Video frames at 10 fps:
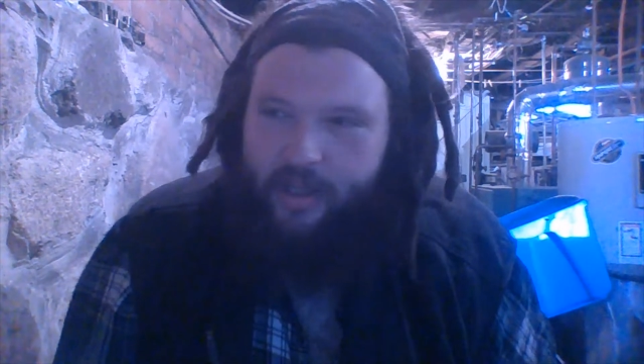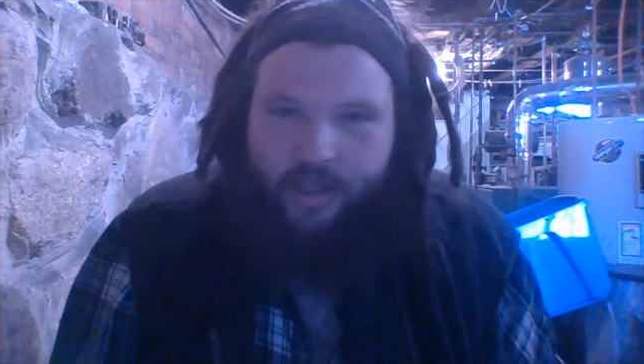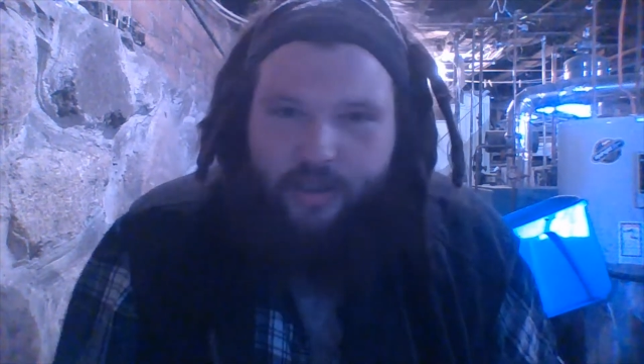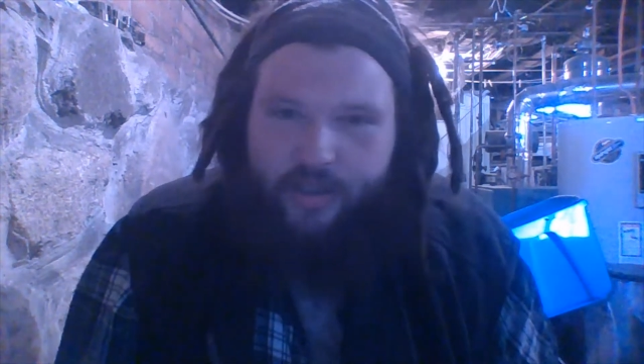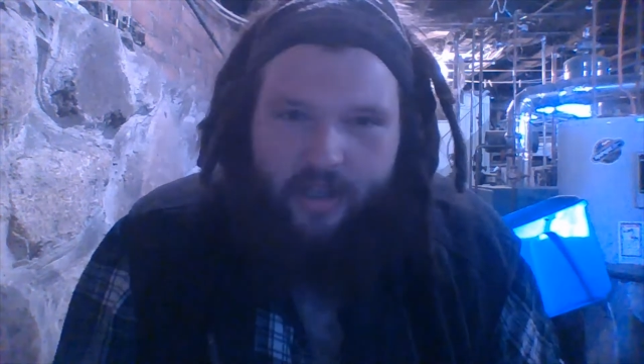
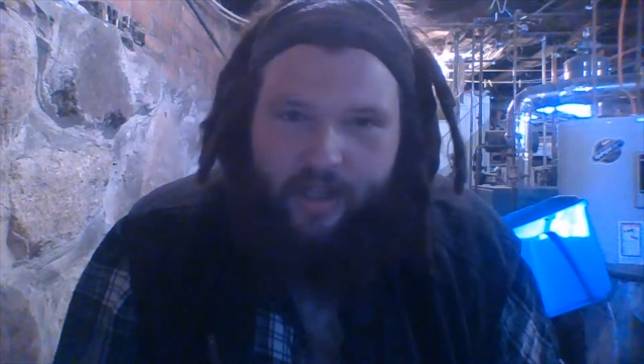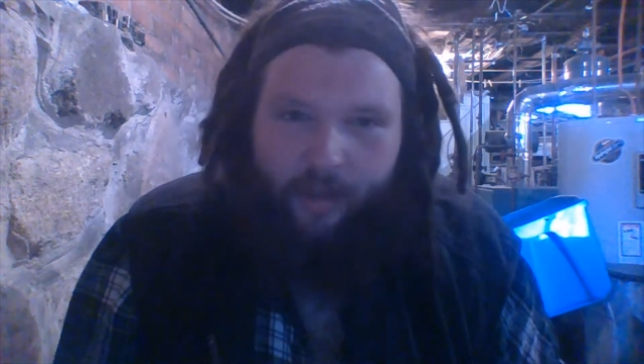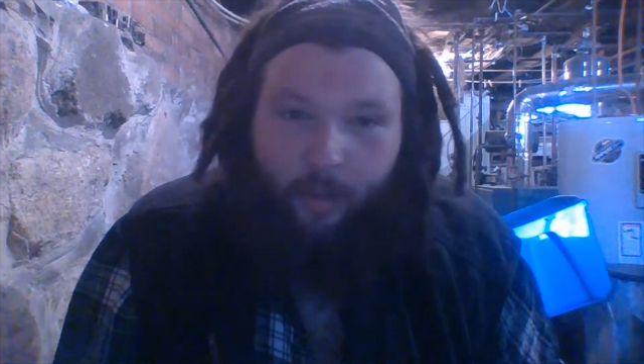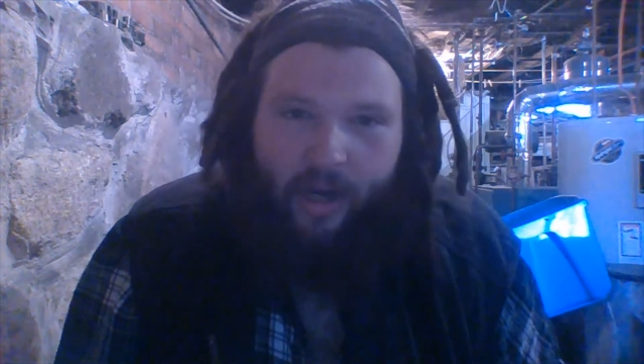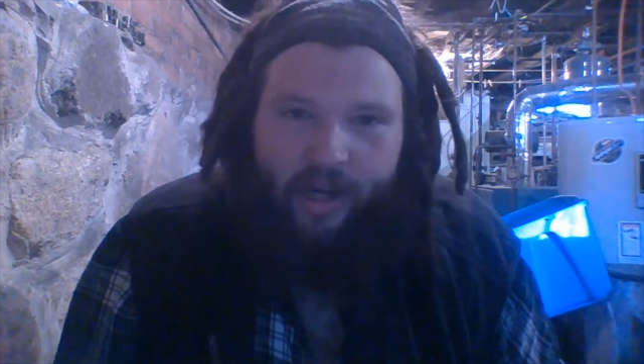at least a
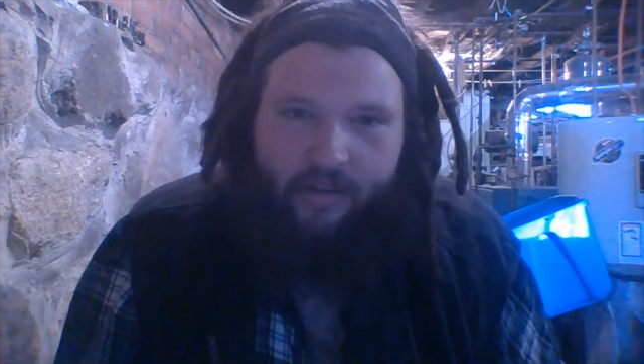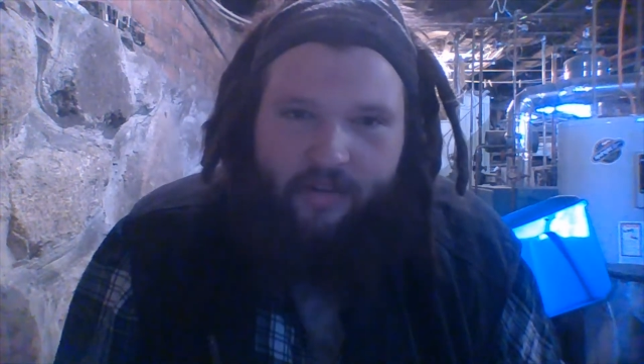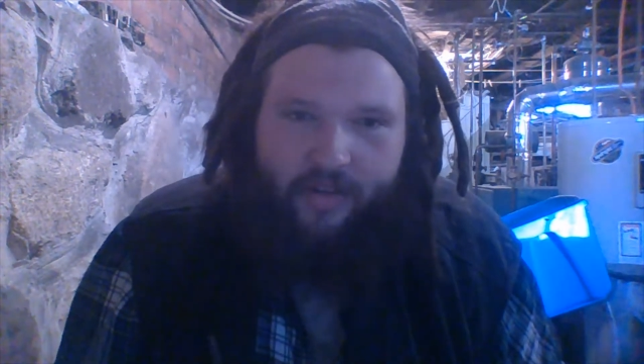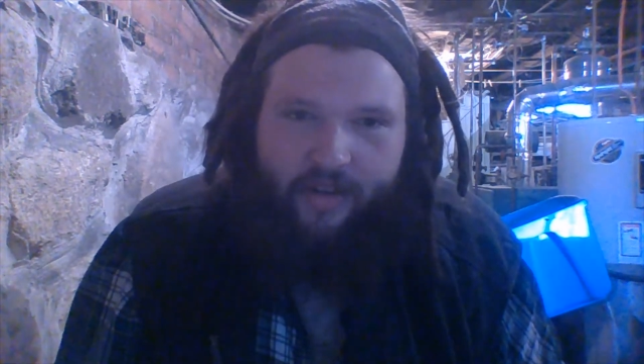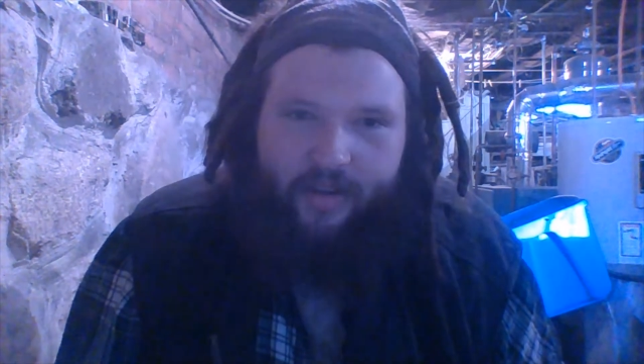little
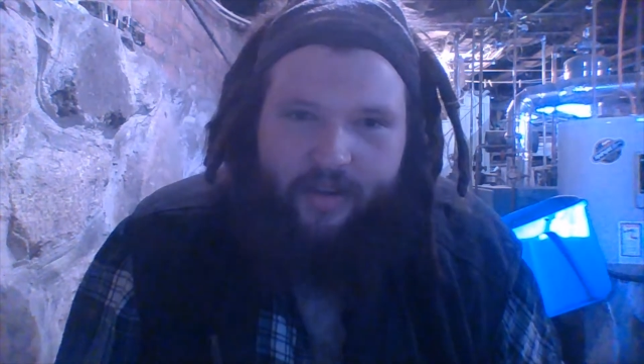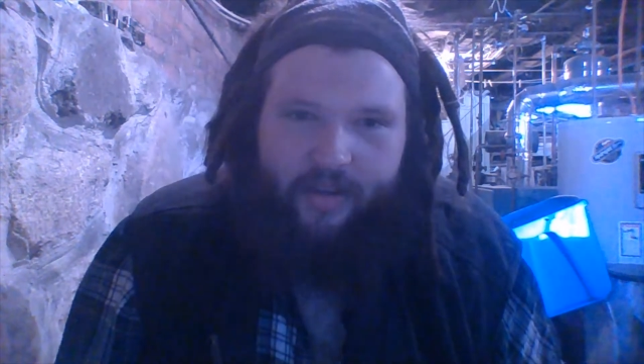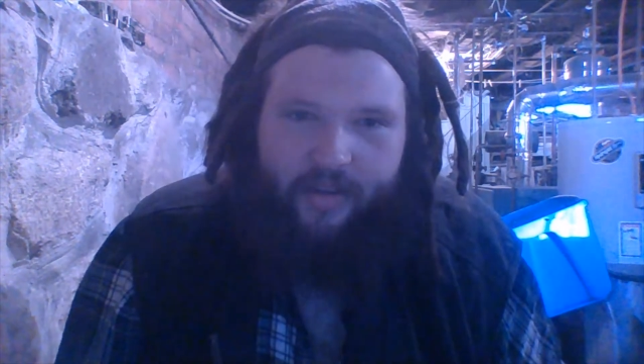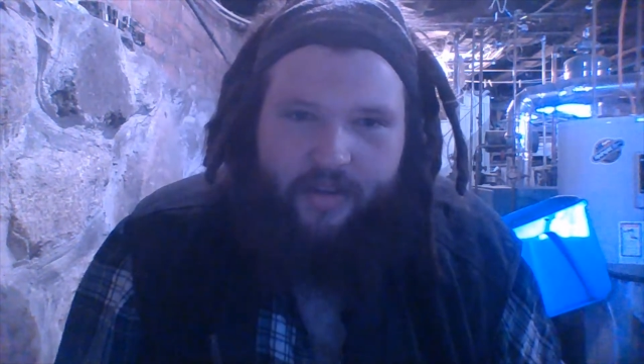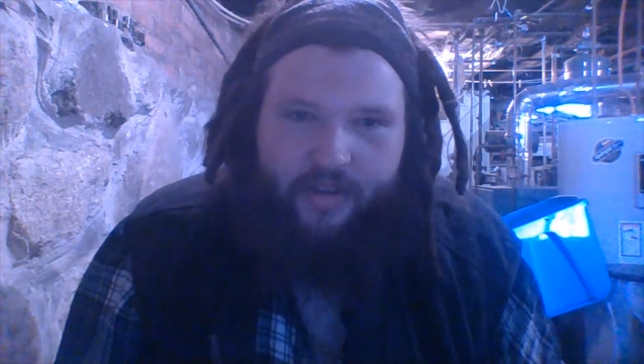while.
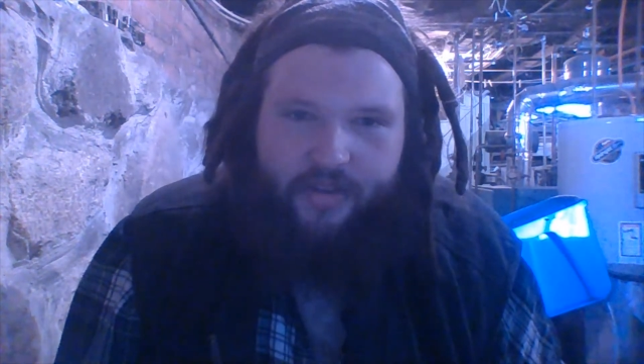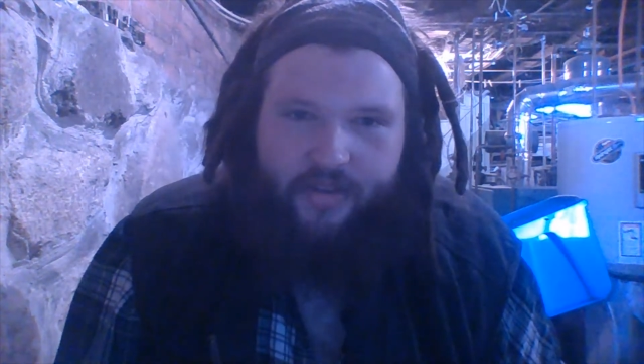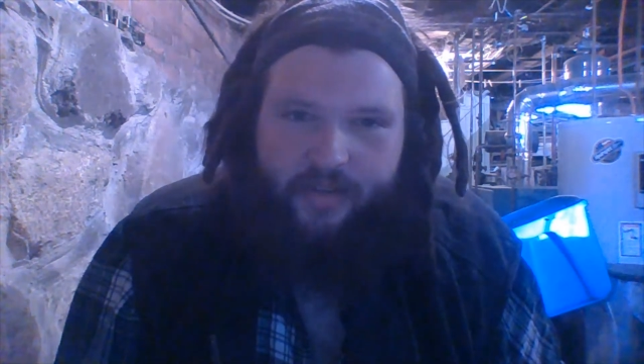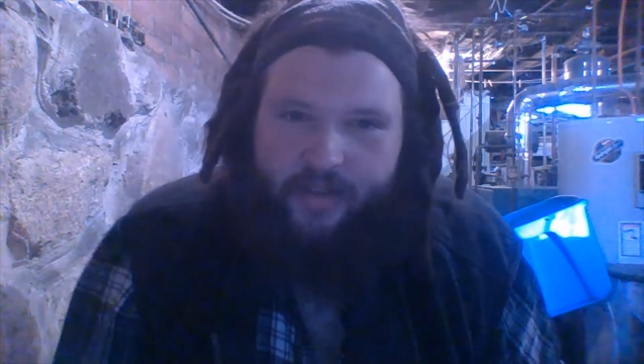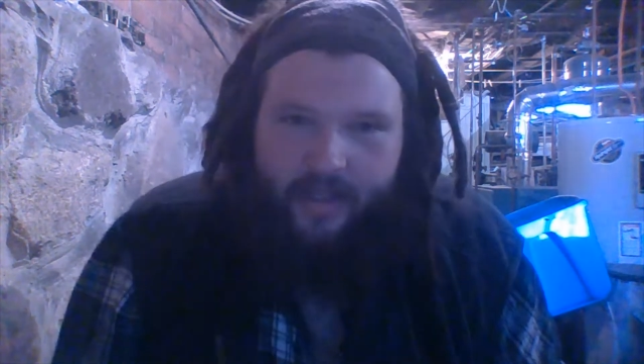
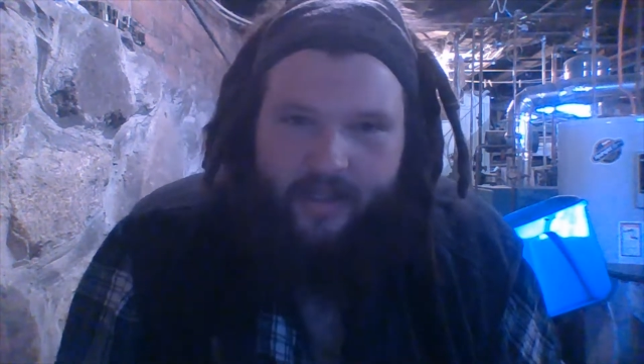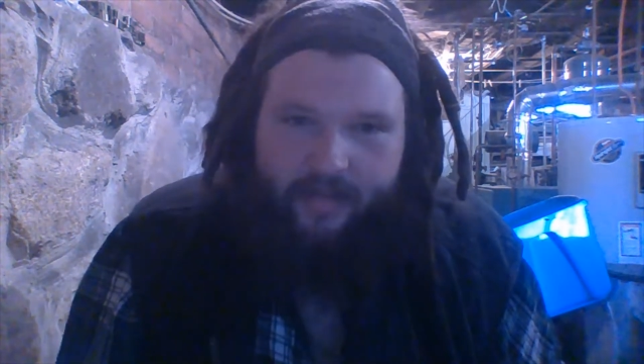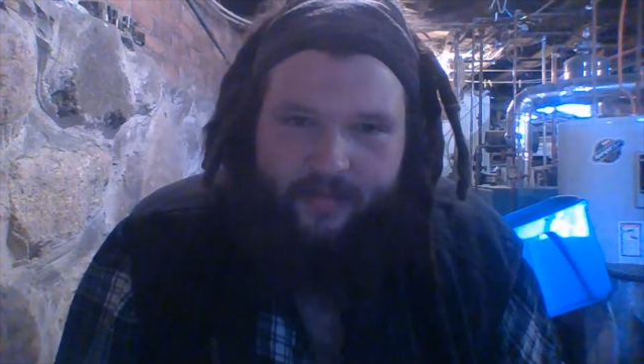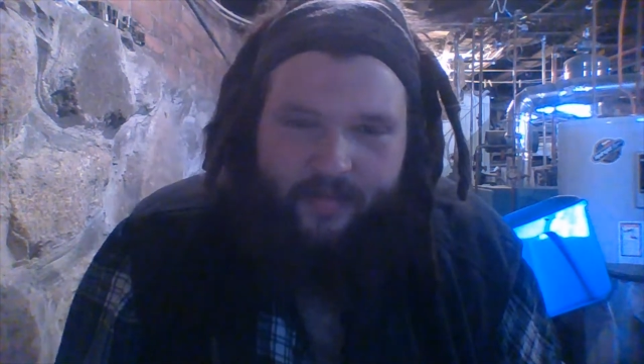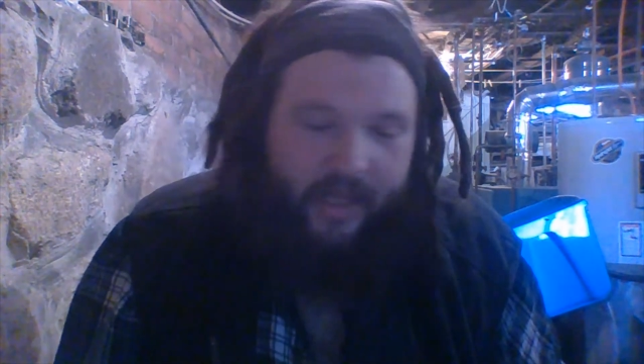Because,
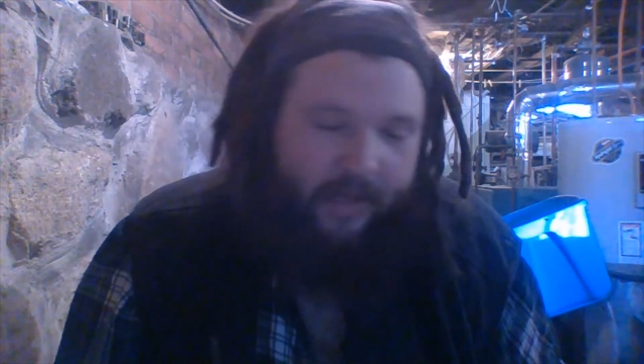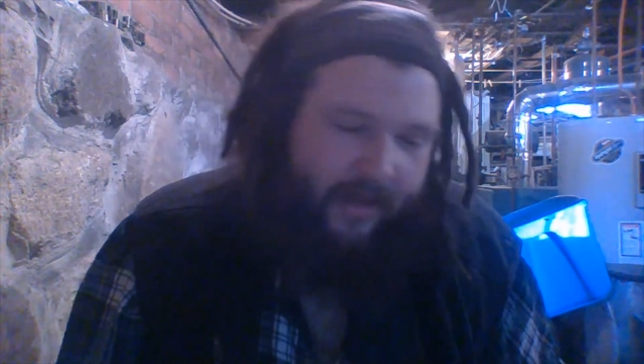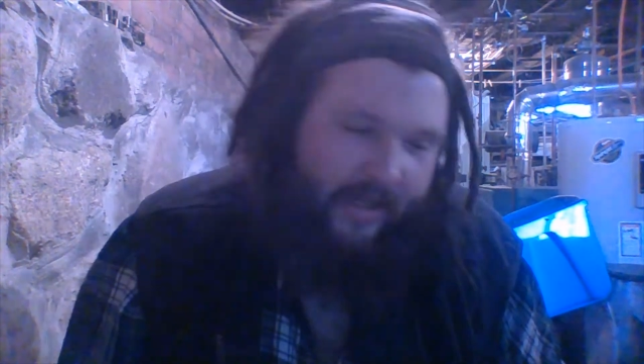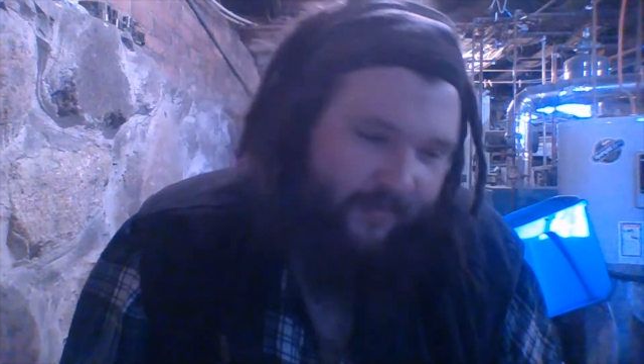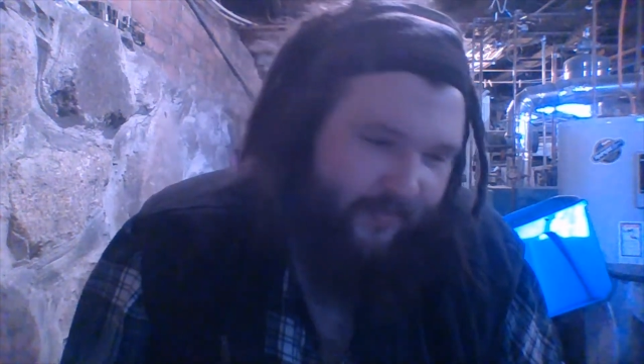anyway.